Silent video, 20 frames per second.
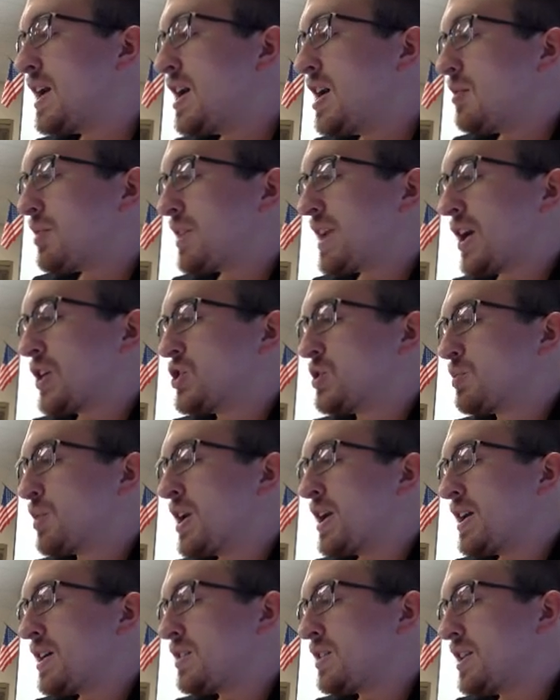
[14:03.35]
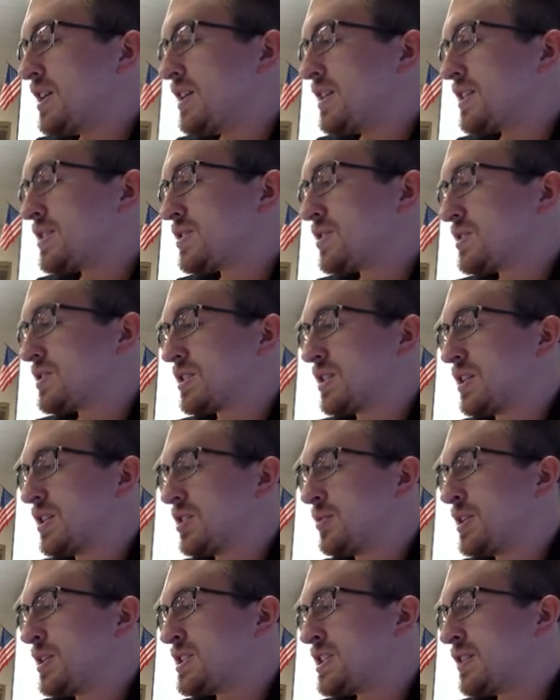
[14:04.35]
But algebraically, this looks a
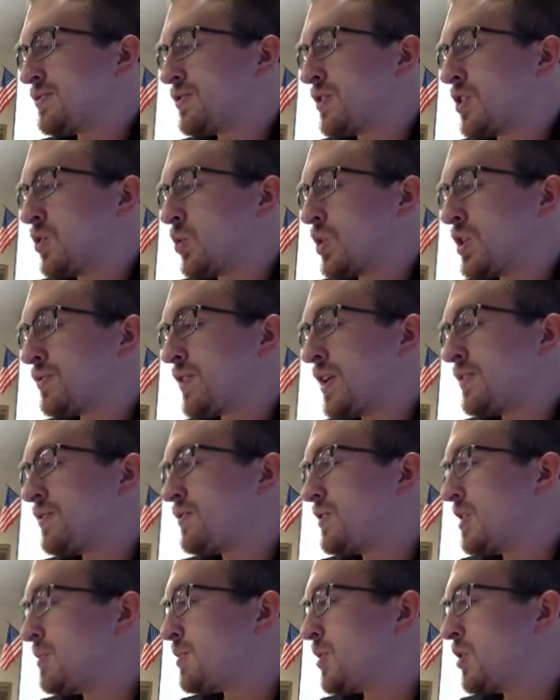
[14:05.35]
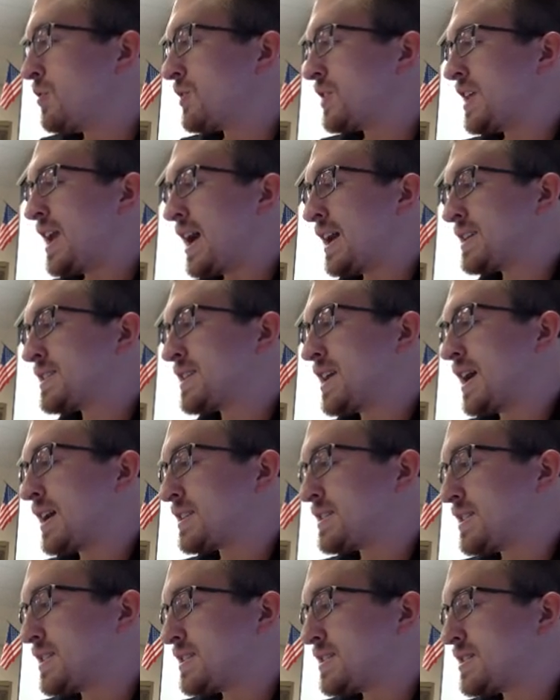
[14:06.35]
little bit different. What if I flip over the
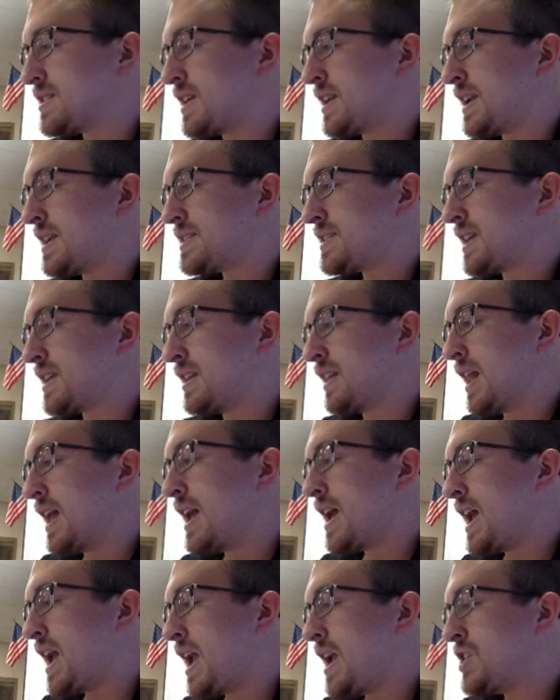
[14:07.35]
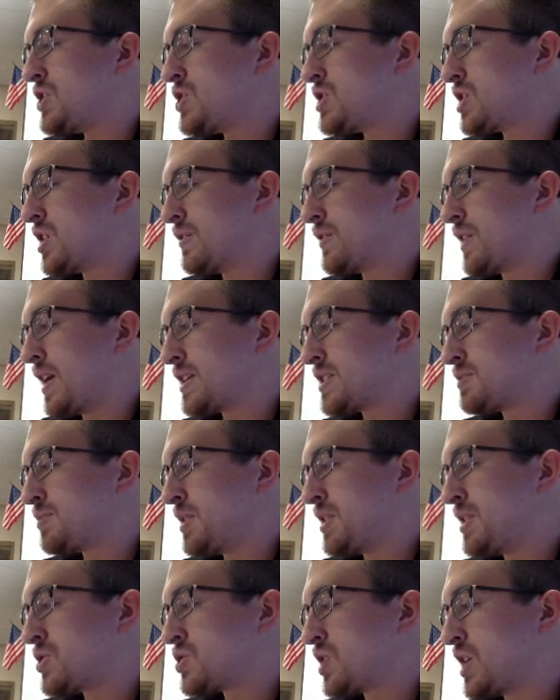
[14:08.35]
x-axis, and I said let h of x
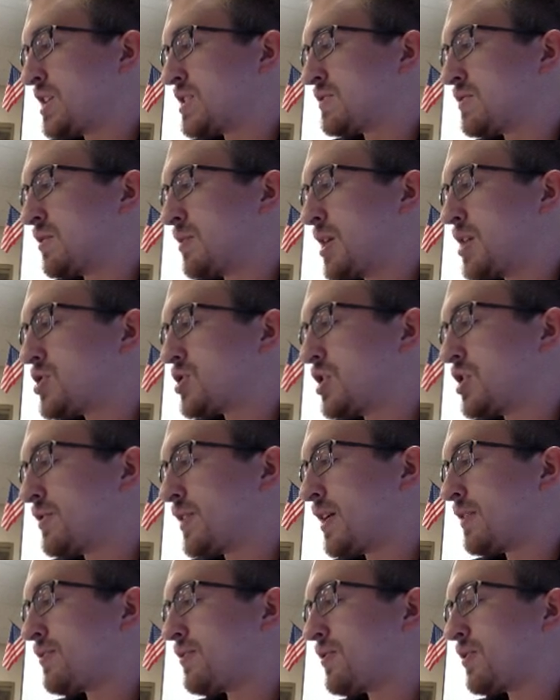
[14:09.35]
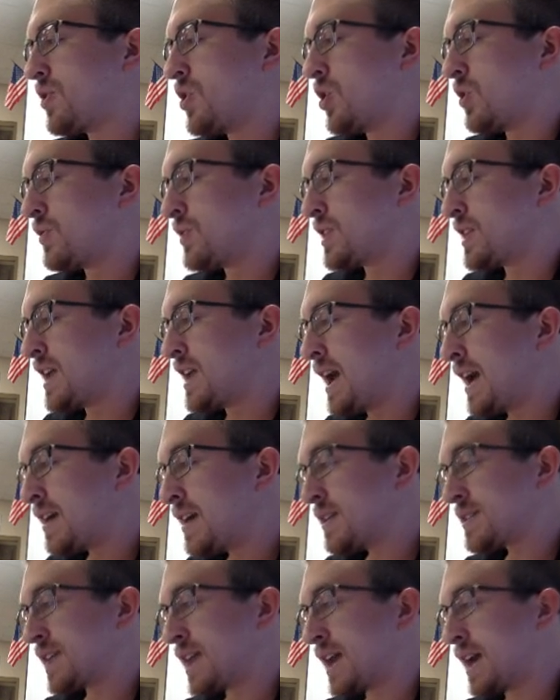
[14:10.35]
be the transformation of f over the
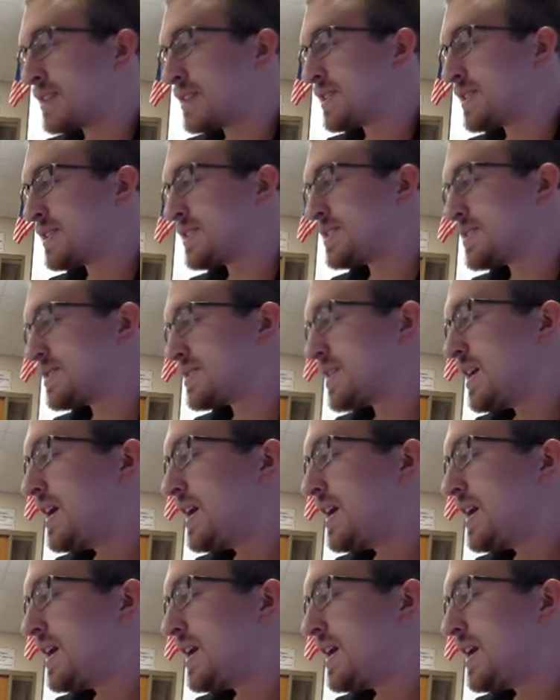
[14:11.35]
x-axis?